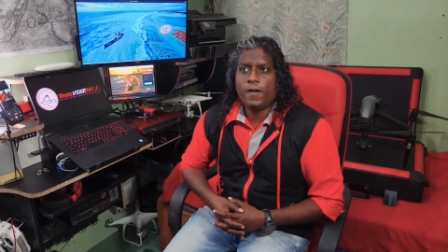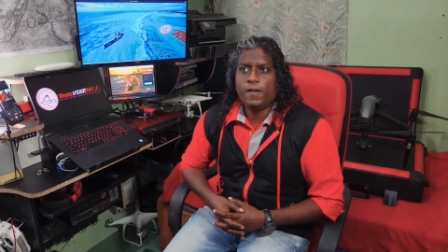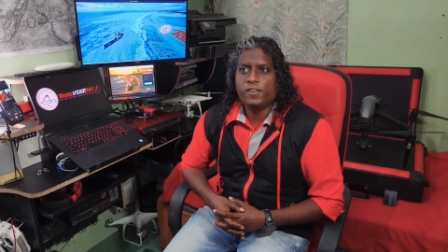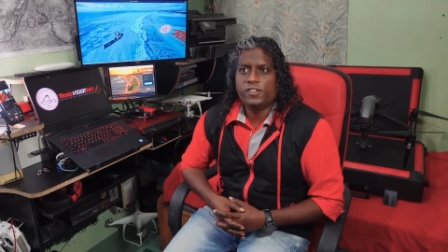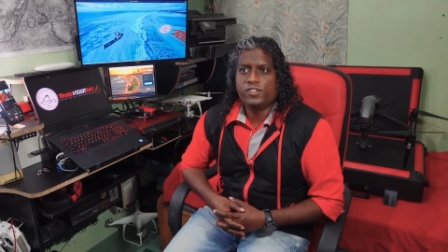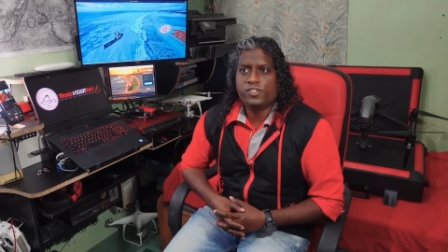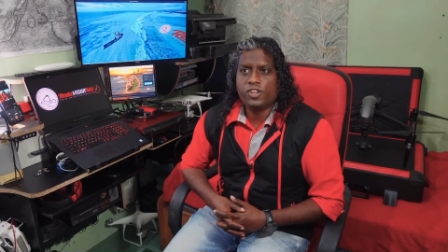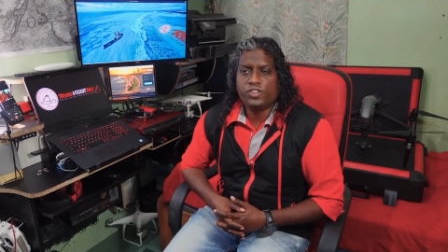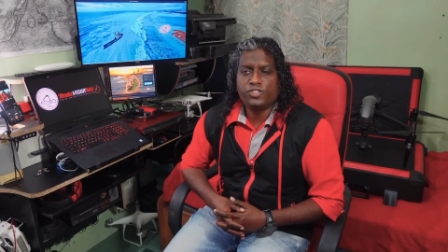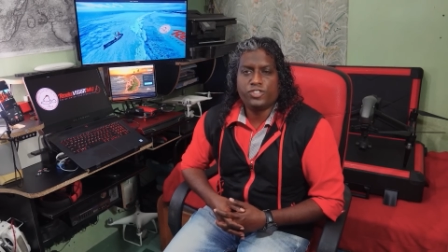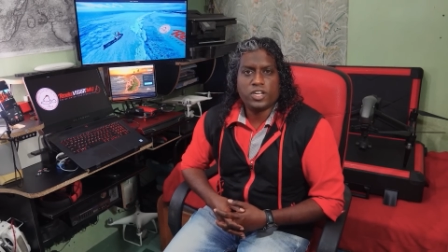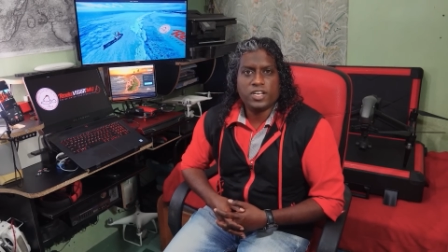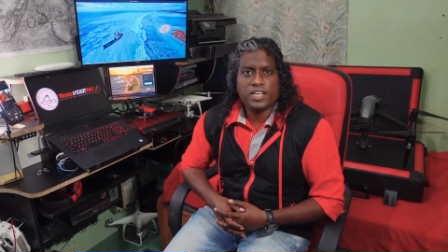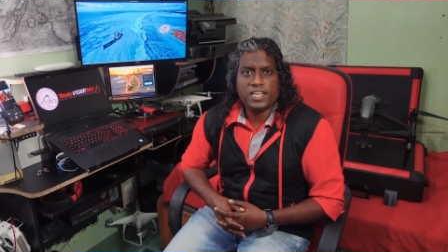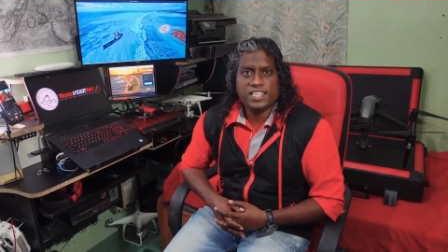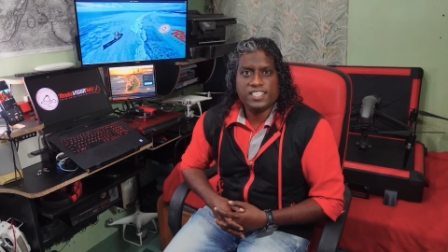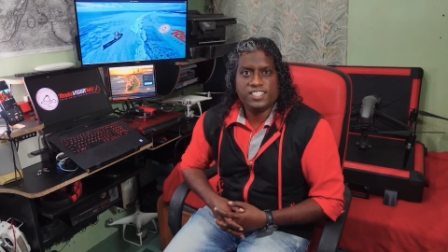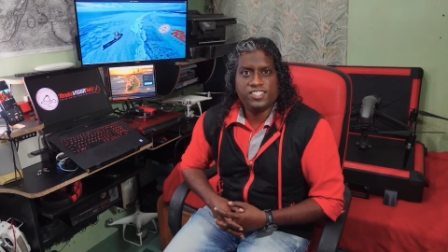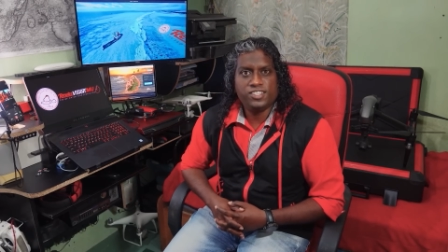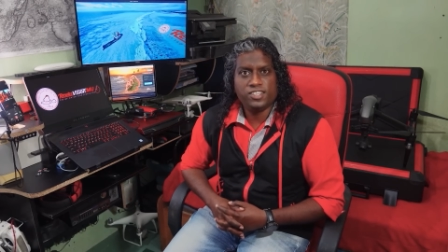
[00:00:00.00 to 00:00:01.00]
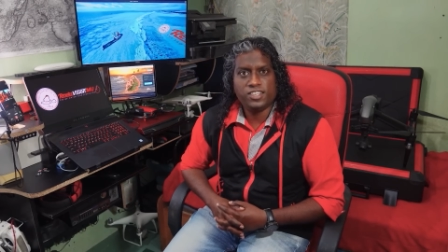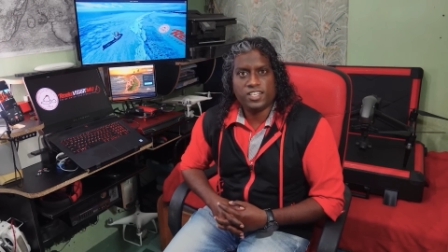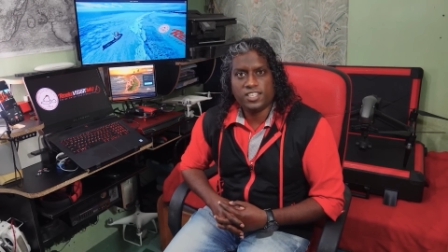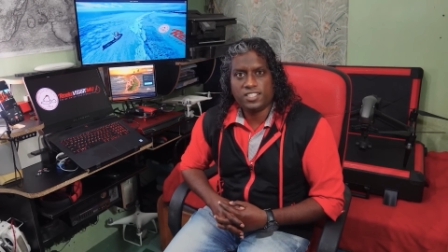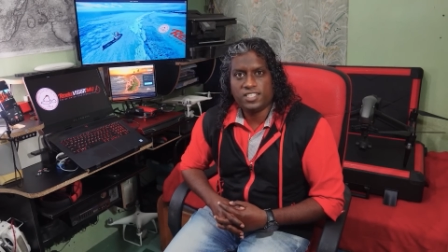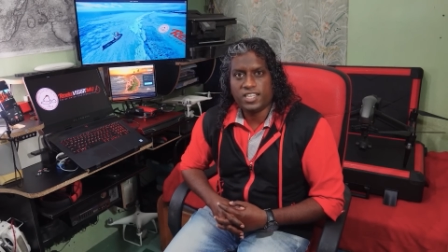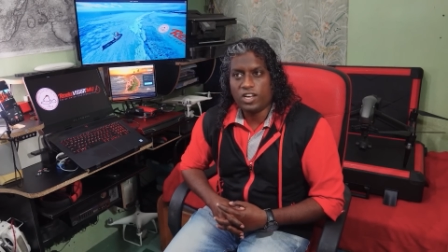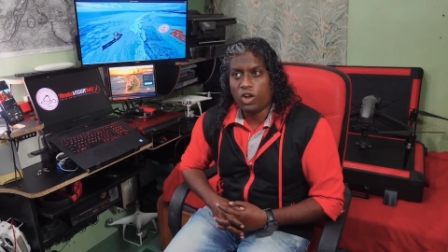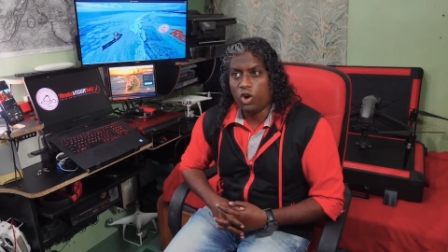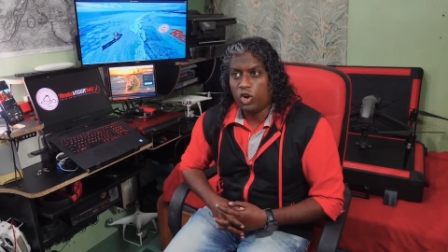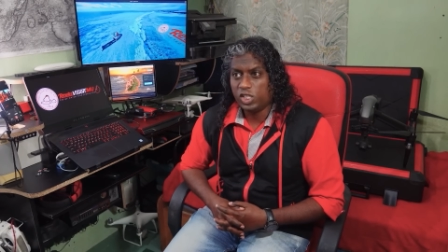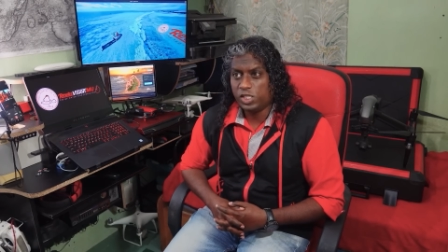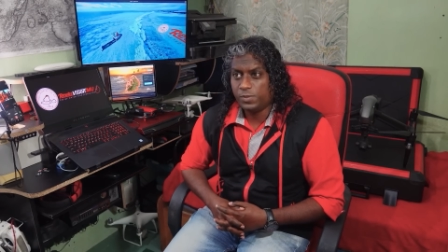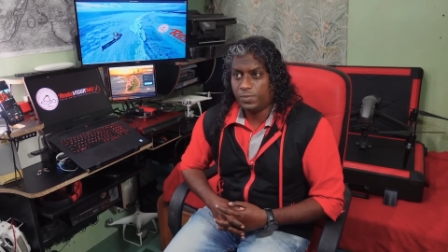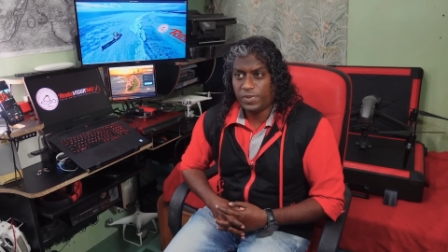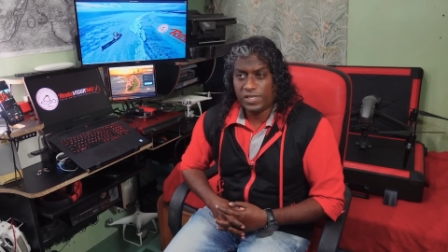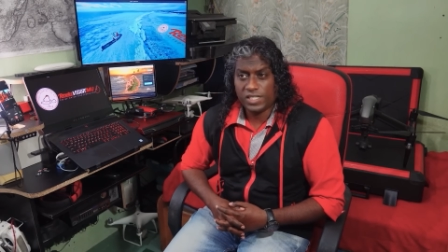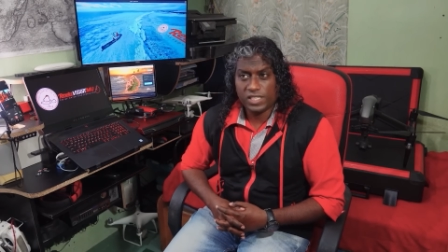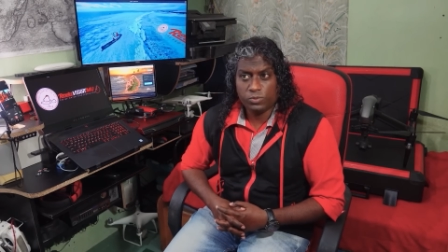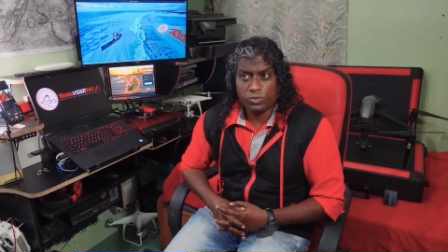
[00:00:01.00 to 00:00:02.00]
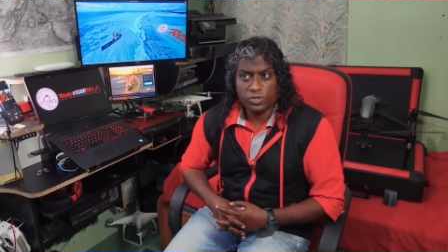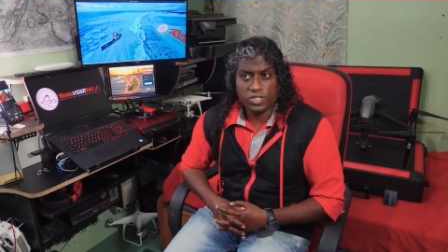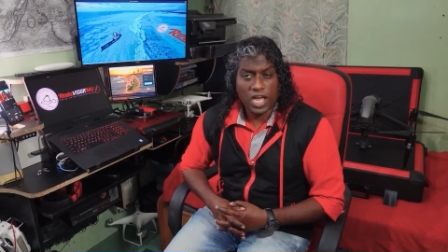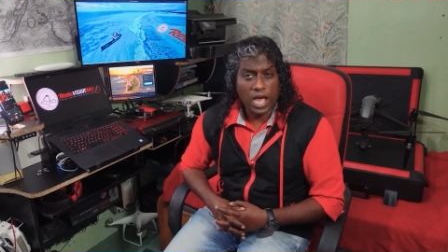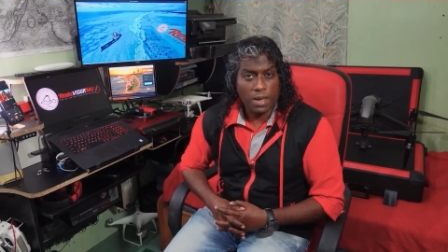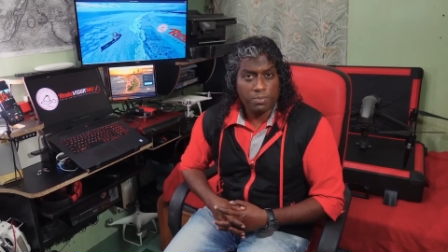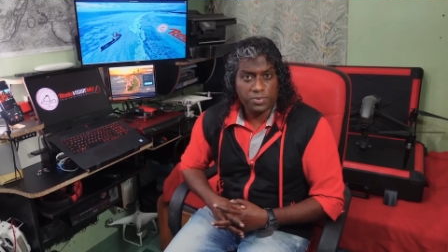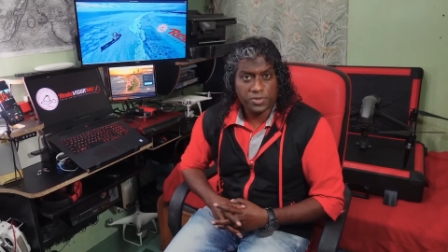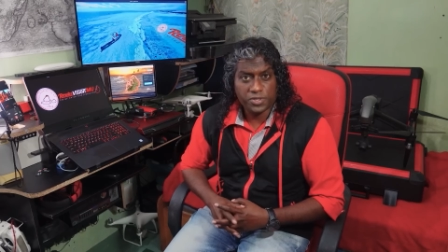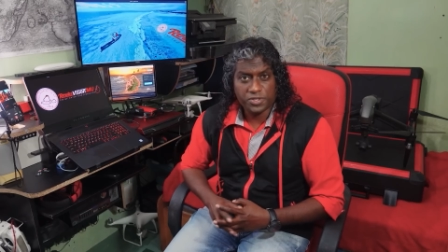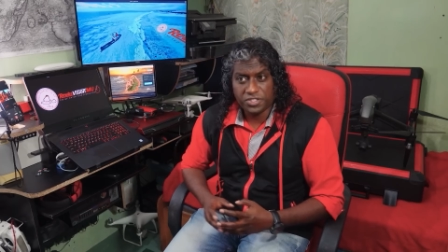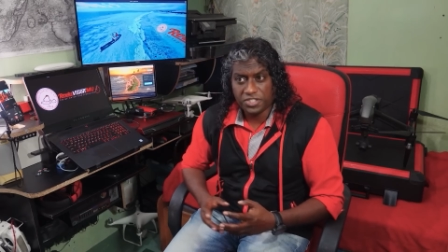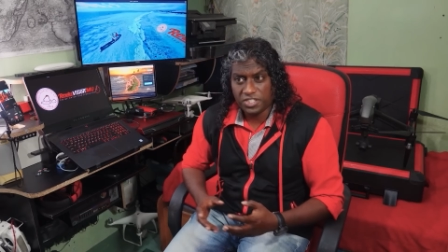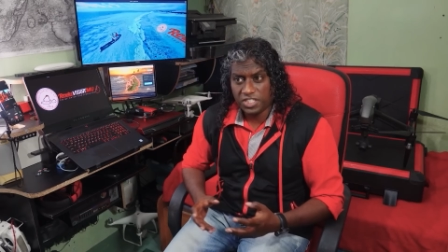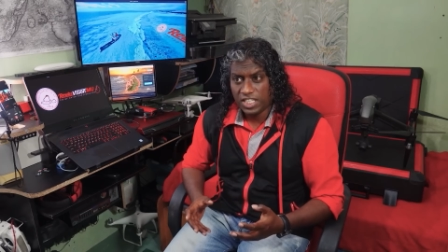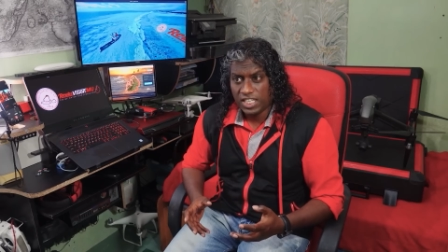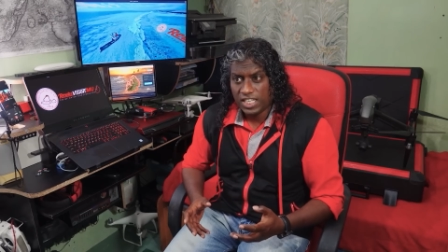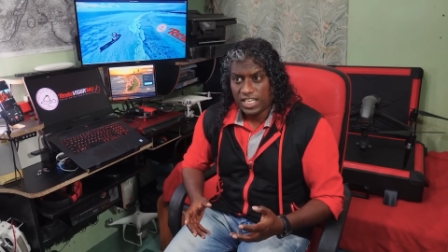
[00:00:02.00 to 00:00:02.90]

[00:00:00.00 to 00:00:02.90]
such an incident, an oil spill, would happen